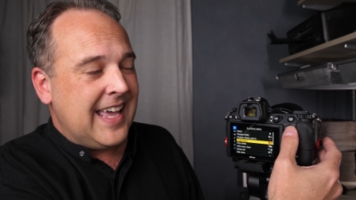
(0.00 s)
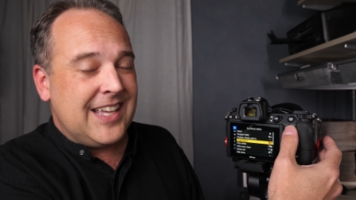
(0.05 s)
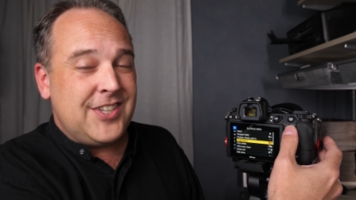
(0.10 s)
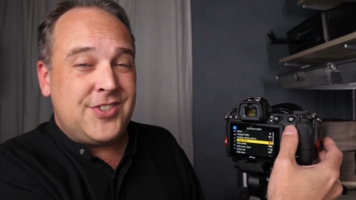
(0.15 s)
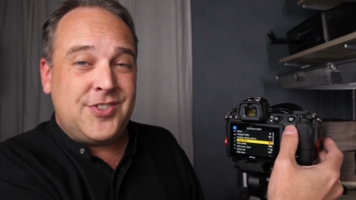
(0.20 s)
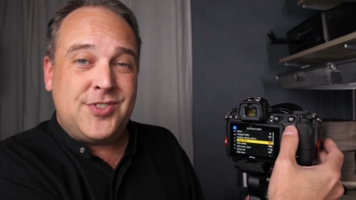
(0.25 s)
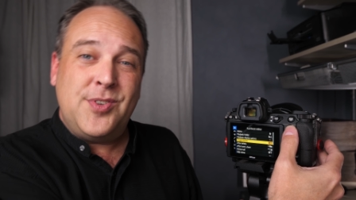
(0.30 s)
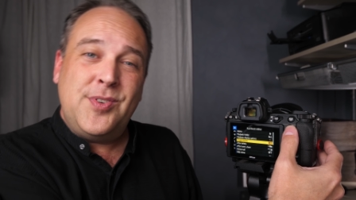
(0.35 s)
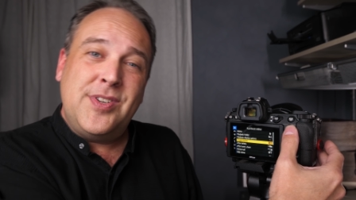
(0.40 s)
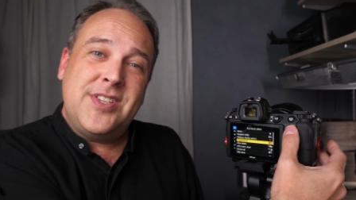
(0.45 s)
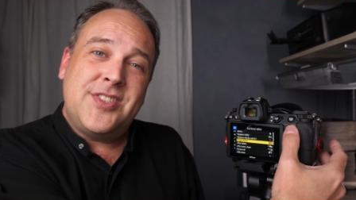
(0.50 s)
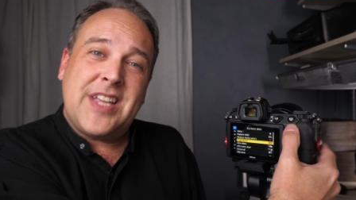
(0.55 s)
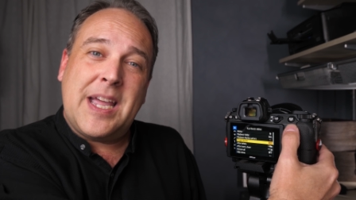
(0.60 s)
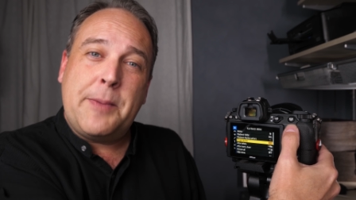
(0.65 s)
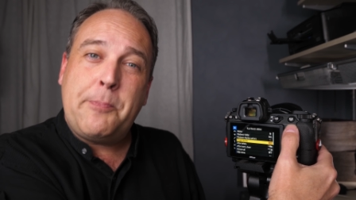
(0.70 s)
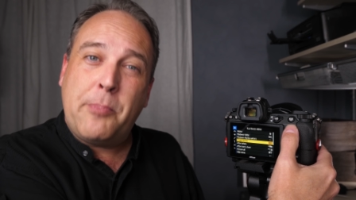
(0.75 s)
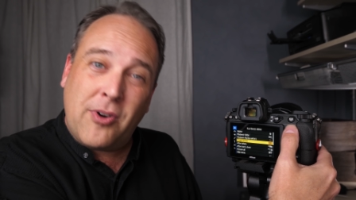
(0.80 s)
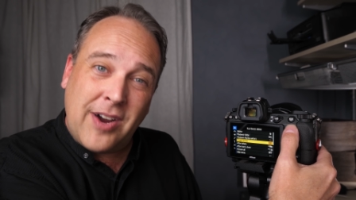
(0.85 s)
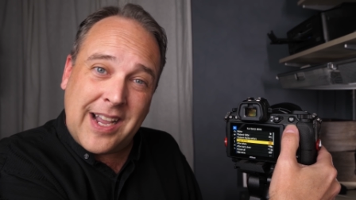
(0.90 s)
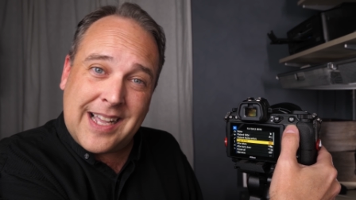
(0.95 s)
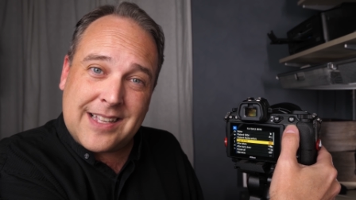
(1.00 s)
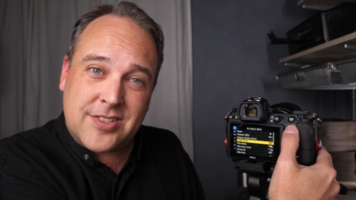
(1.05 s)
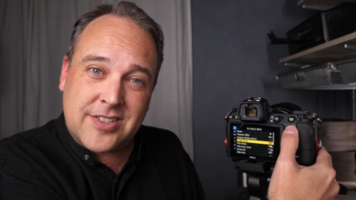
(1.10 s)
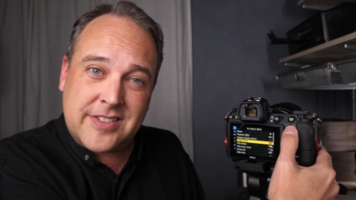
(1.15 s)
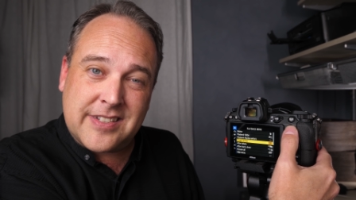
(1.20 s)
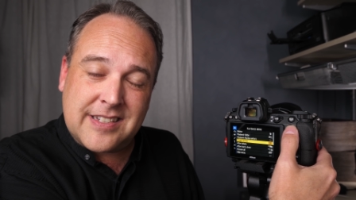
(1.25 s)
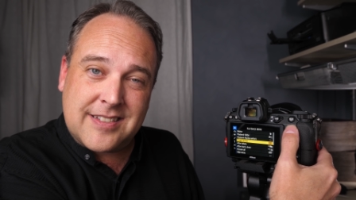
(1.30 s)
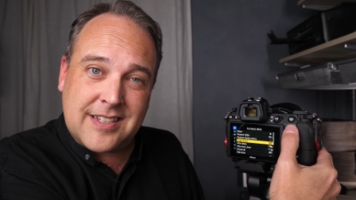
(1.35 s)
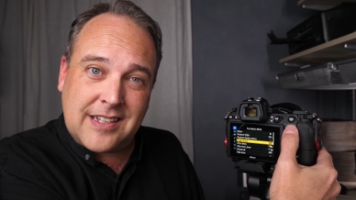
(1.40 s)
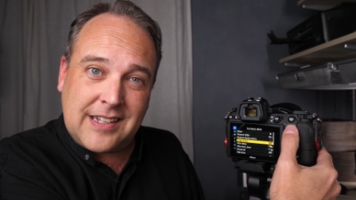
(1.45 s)
As soon as I press
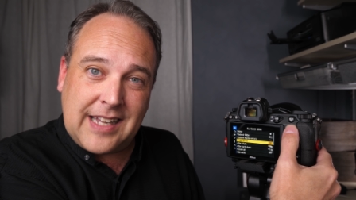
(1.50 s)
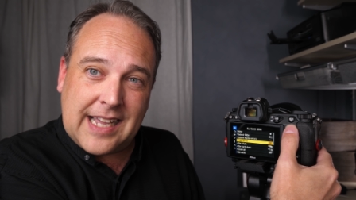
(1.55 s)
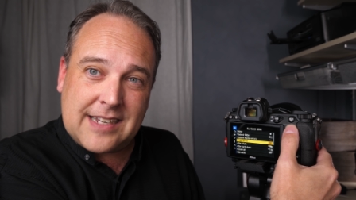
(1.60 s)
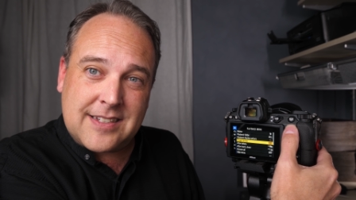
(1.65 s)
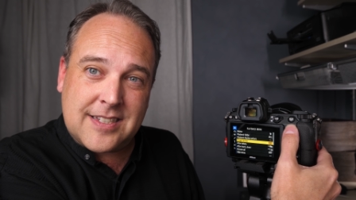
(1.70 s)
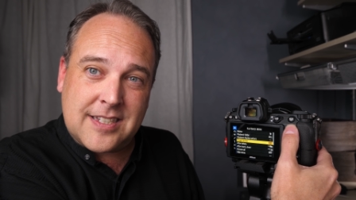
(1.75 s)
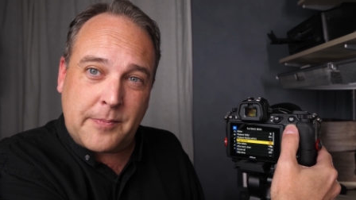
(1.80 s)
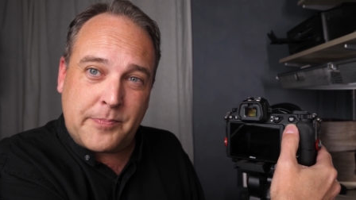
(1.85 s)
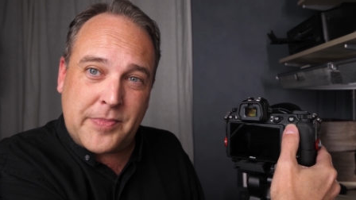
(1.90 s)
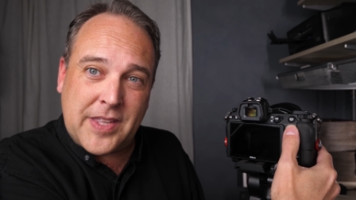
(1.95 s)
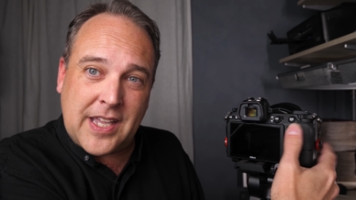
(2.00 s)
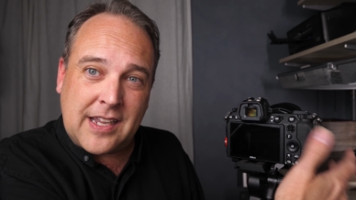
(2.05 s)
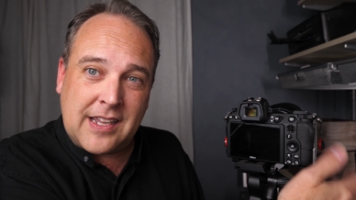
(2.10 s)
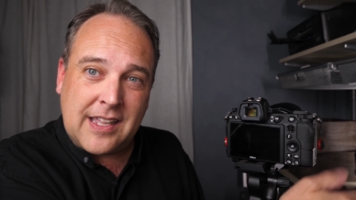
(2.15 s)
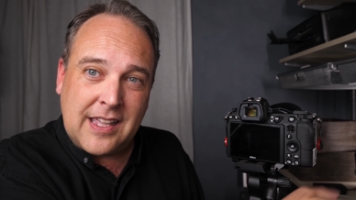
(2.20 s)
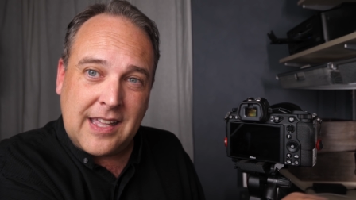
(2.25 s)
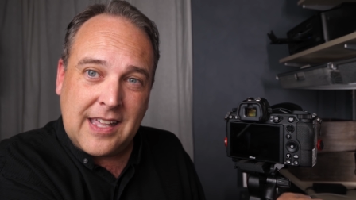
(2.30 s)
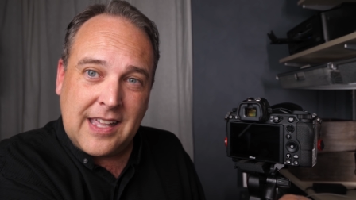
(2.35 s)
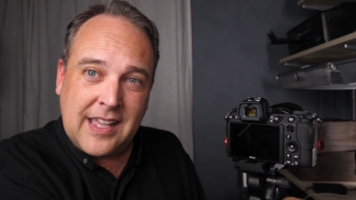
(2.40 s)
to select something,